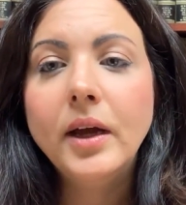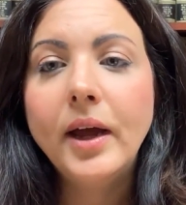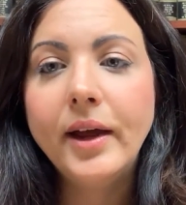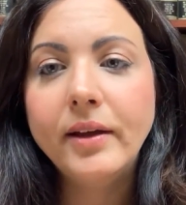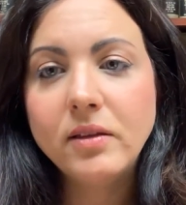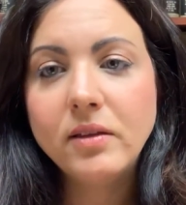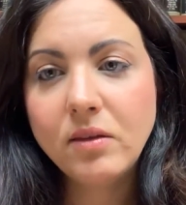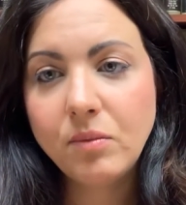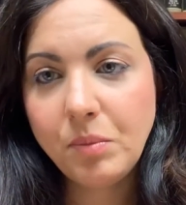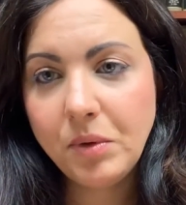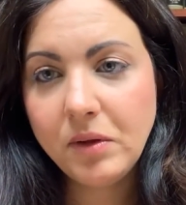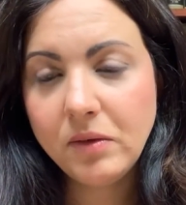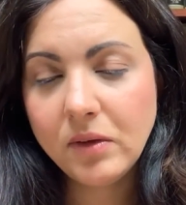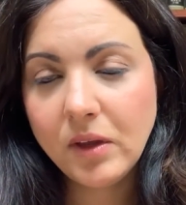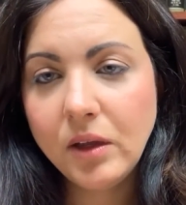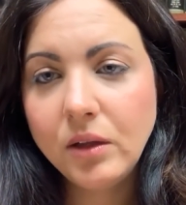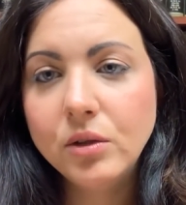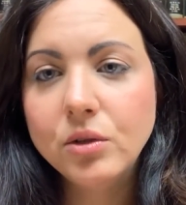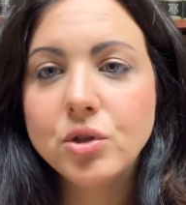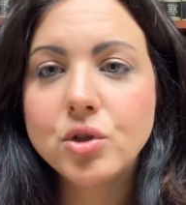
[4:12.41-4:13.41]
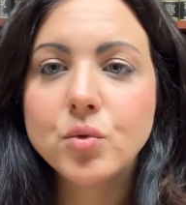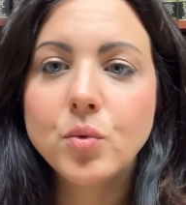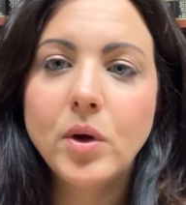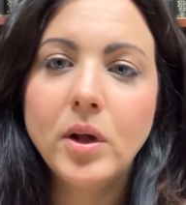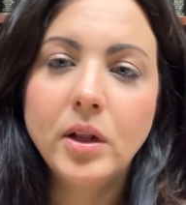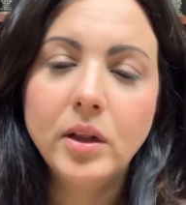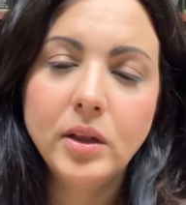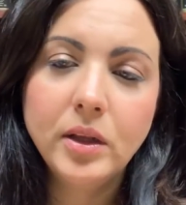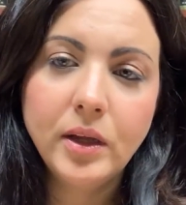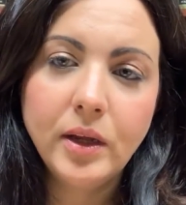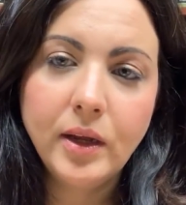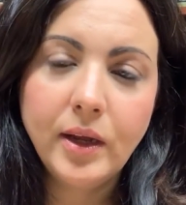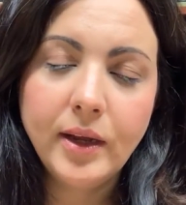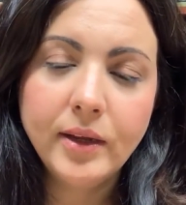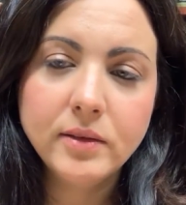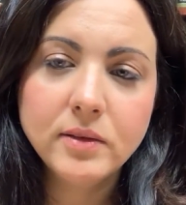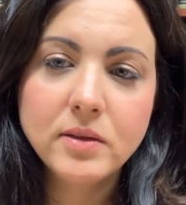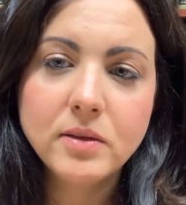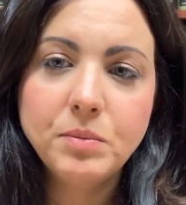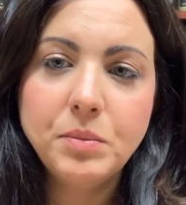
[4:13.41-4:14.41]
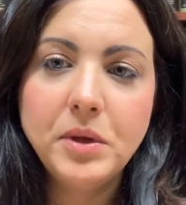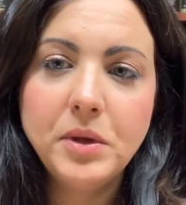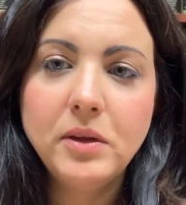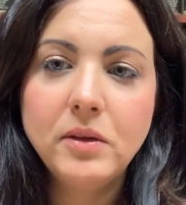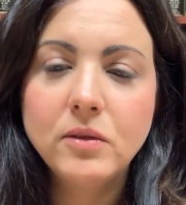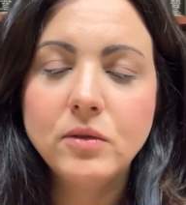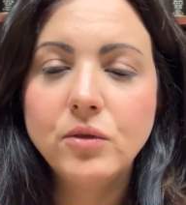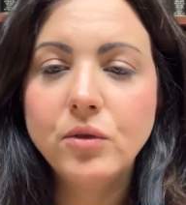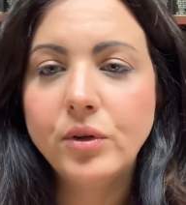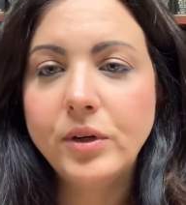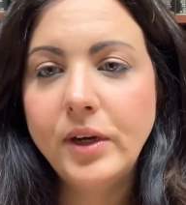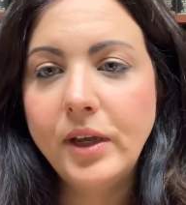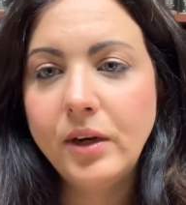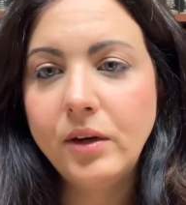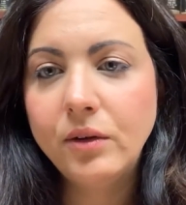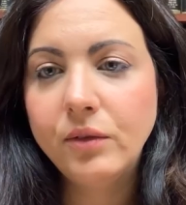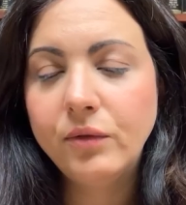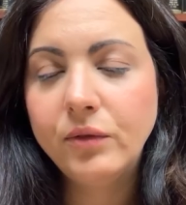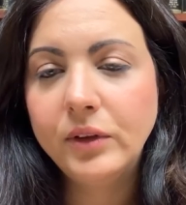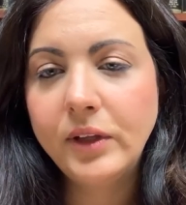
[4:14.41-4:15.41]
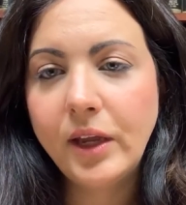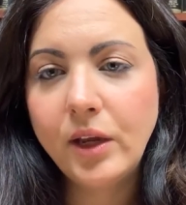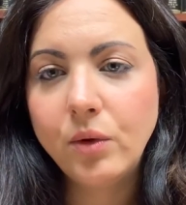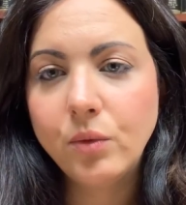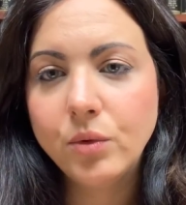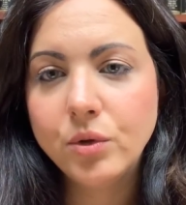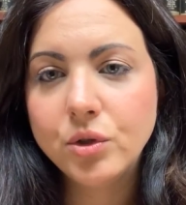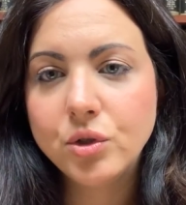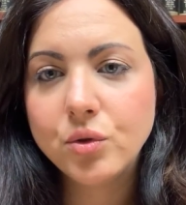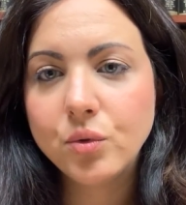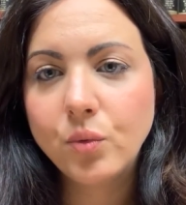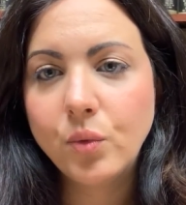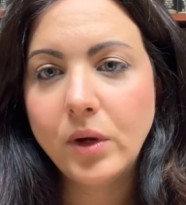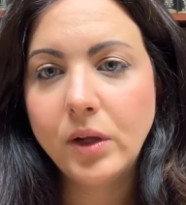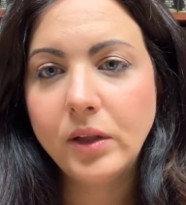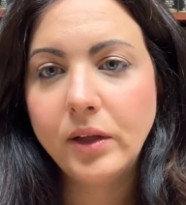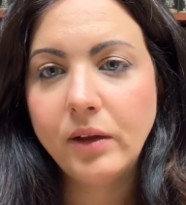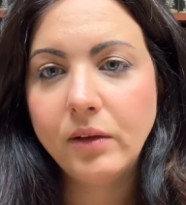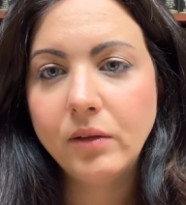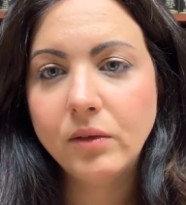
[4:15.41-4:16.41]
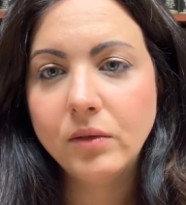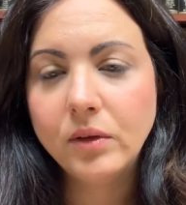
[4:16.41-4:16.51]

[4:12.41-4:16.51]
and speaks English well and speaks your native language well